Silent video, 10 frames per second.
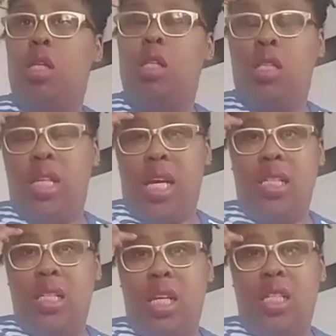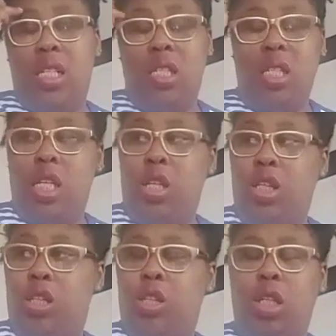the desk, it just
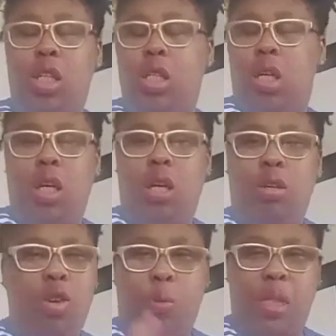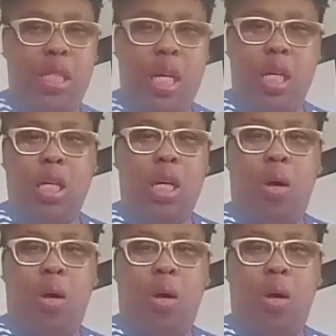didn't look copacetic.